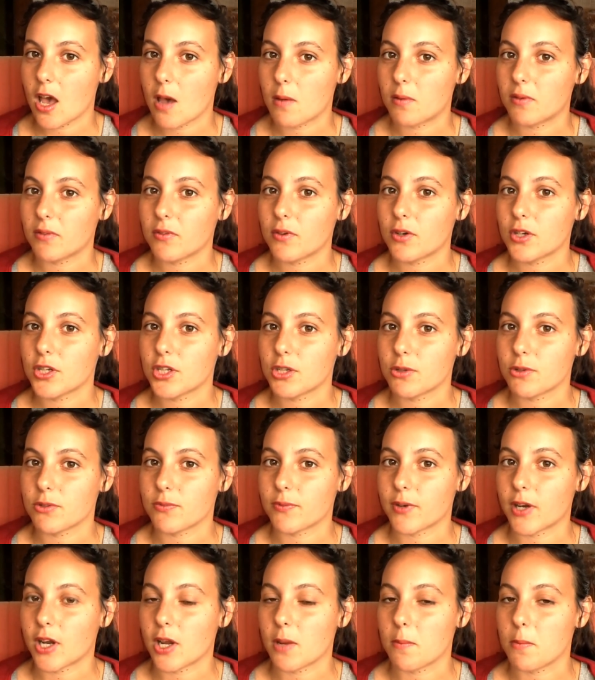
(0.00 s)
Um, of course, she
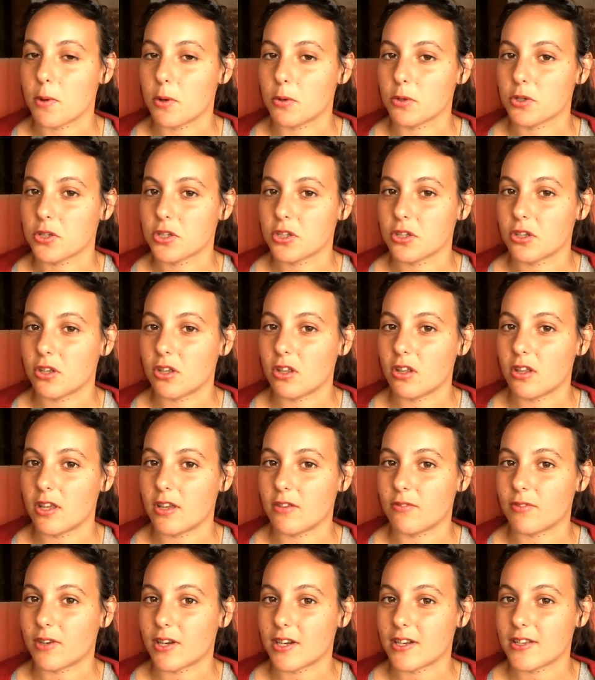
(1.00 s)
was very emotional
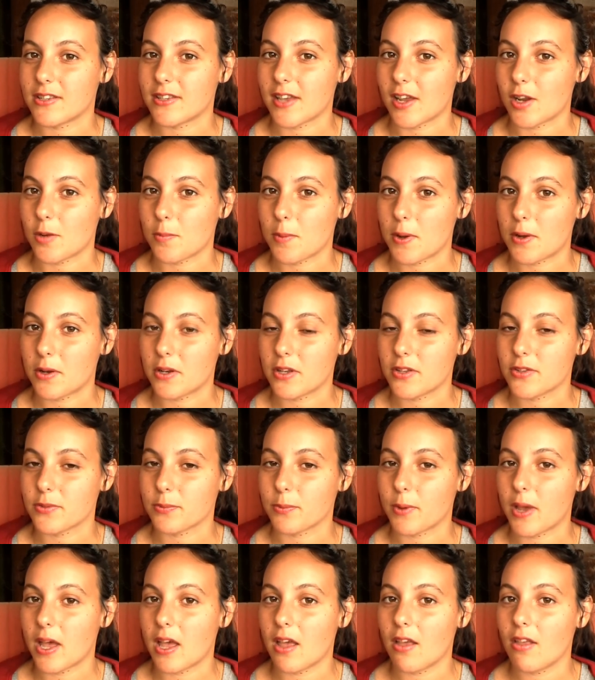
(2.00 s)
and very sad about it
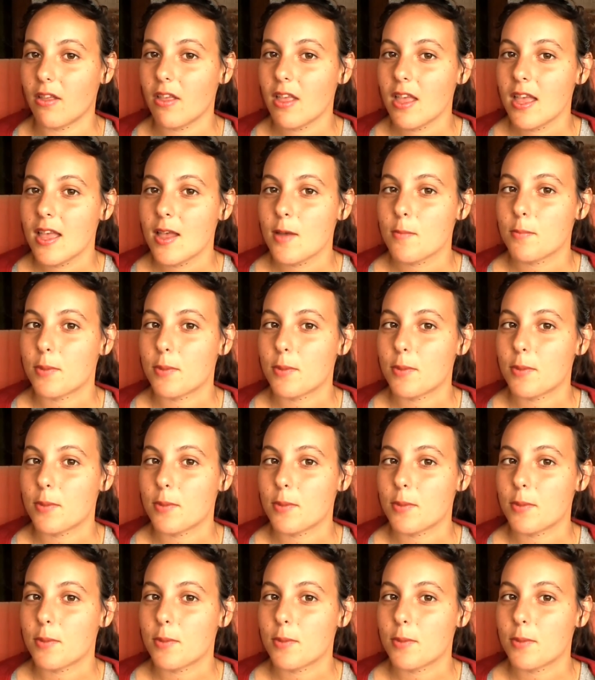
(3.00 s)
as well.